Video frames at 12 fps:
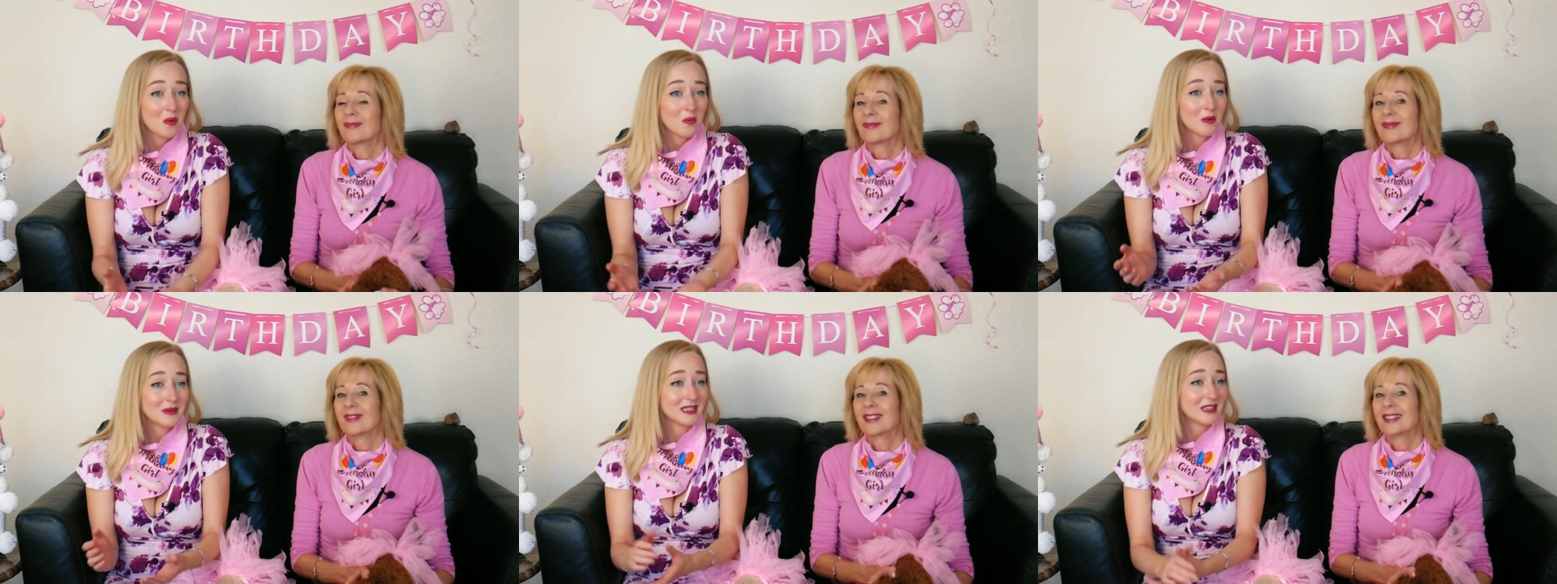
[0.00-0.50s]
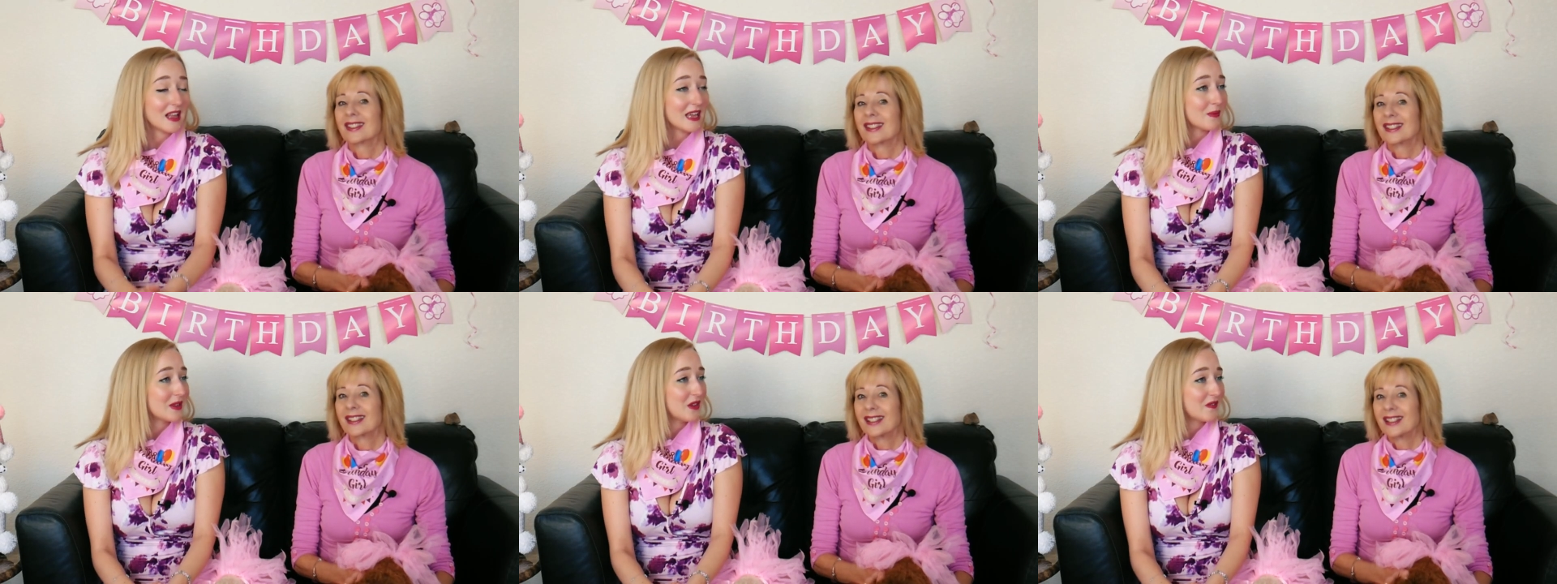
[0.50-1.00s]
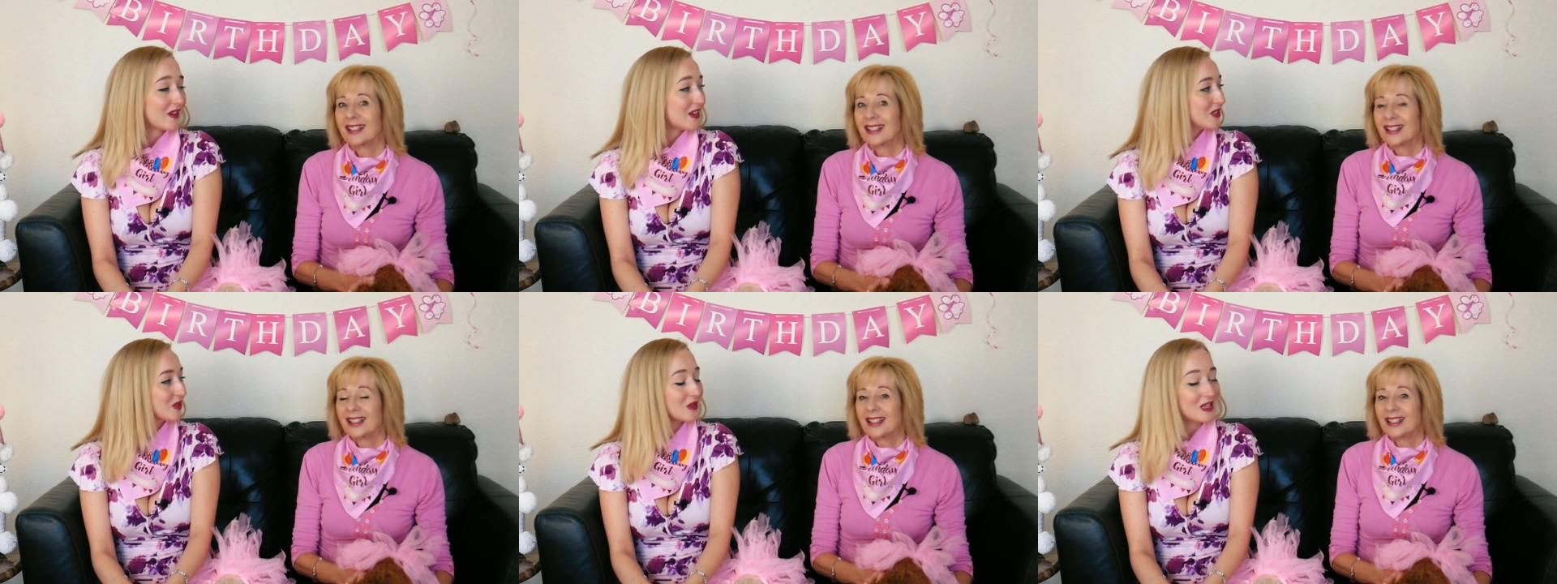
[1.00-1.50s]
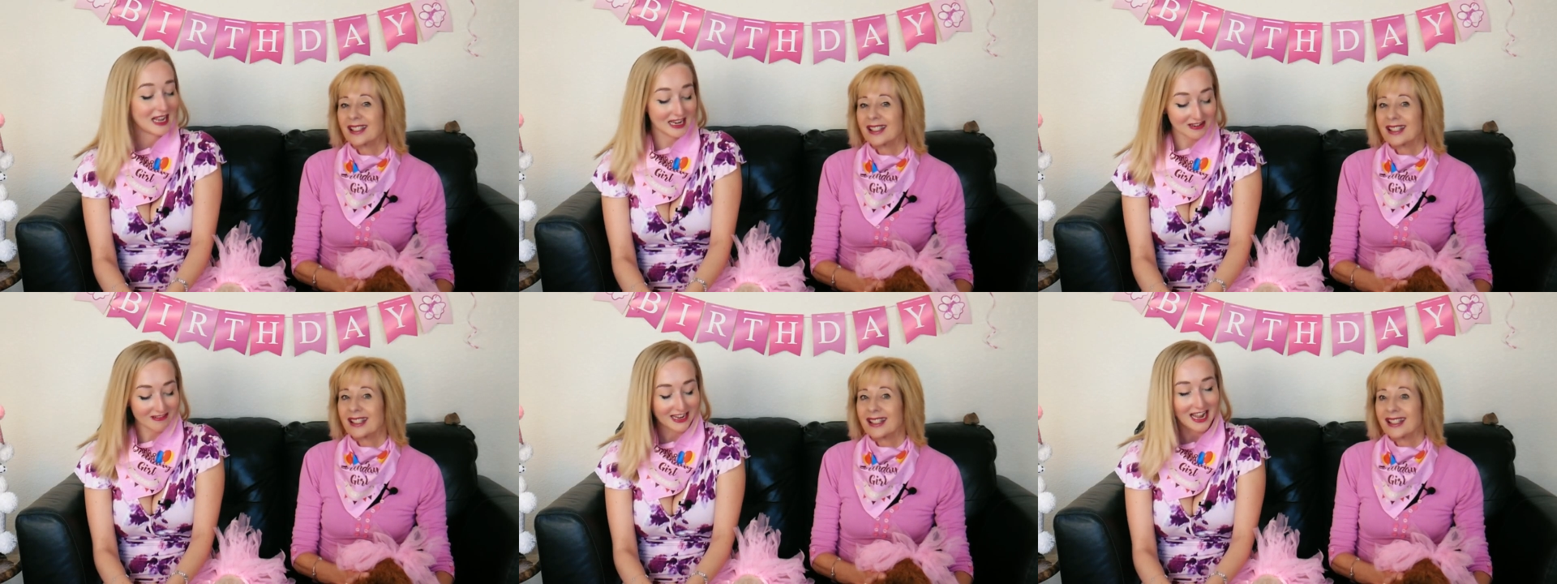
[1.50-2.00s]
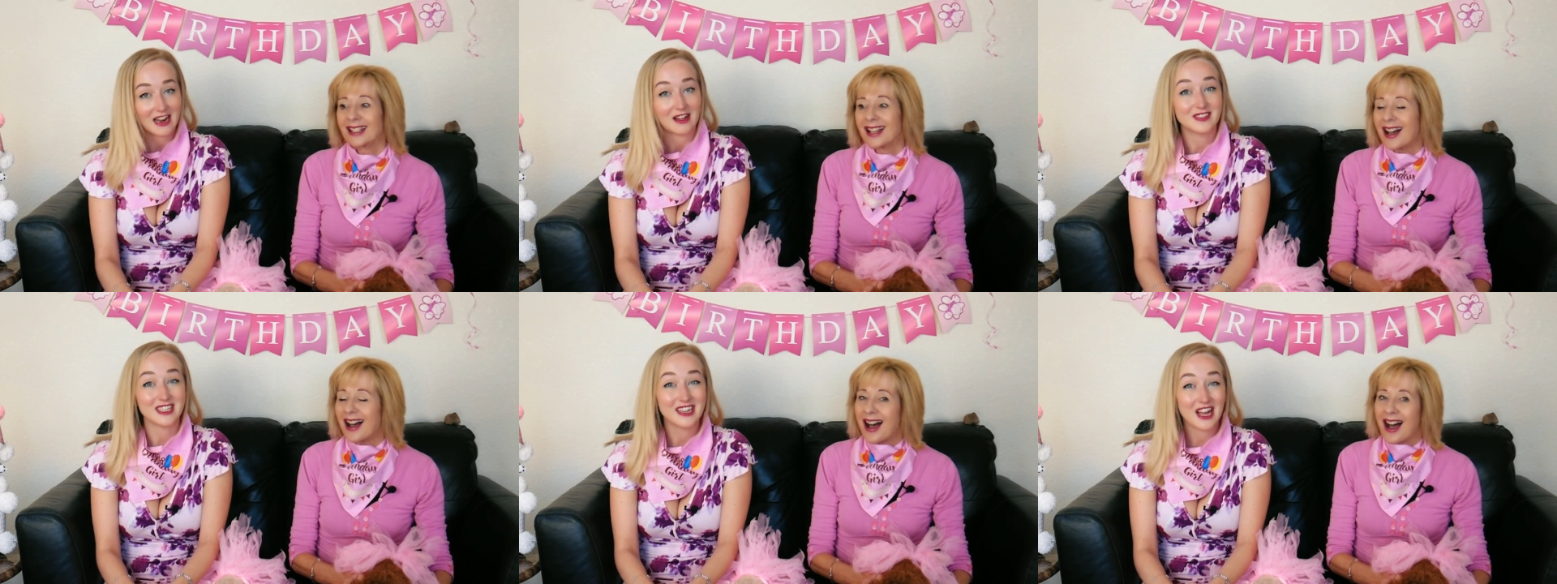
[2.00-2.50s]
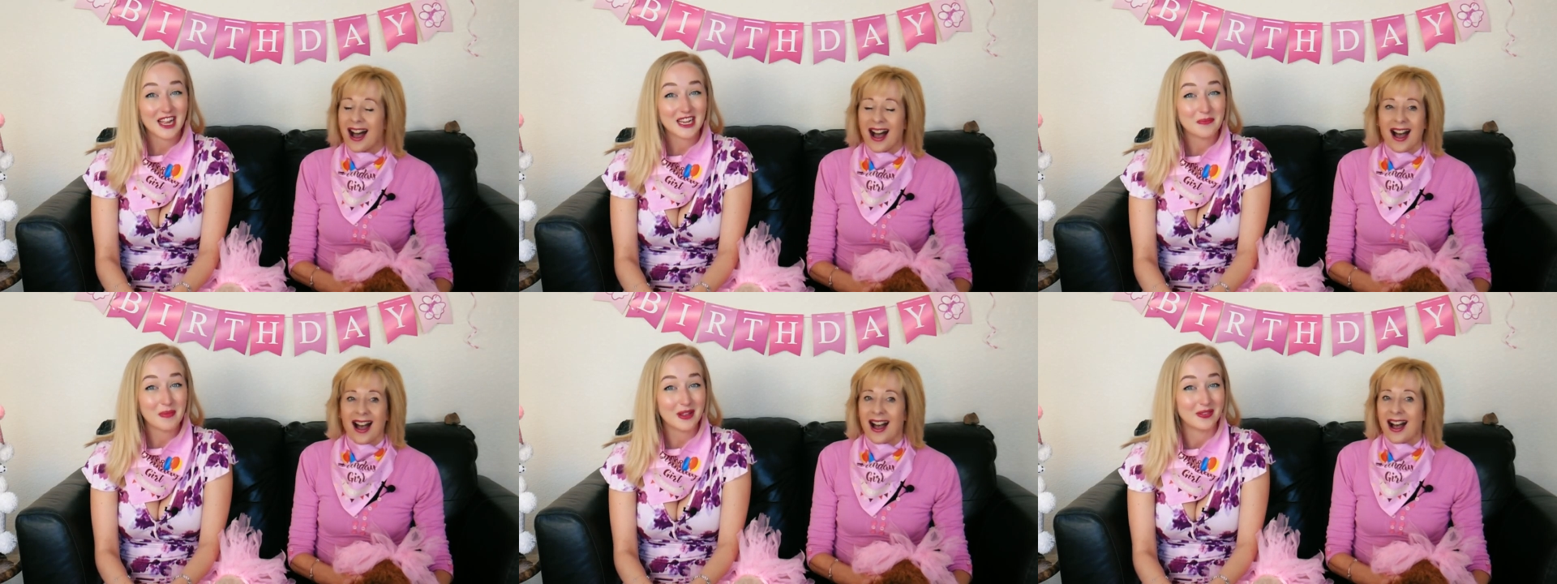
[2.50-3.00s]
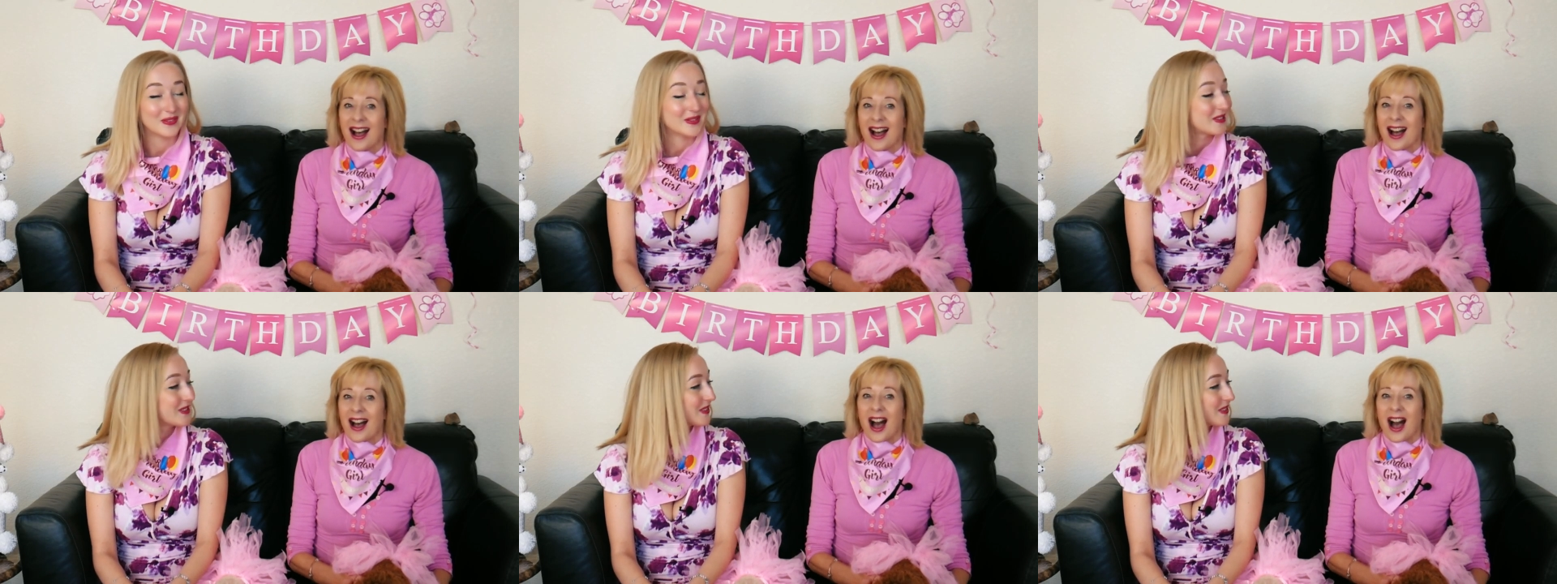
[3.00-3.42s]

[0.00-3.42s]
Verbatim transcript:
Speaker 1: What was it like when you first saw Layla again after nine months?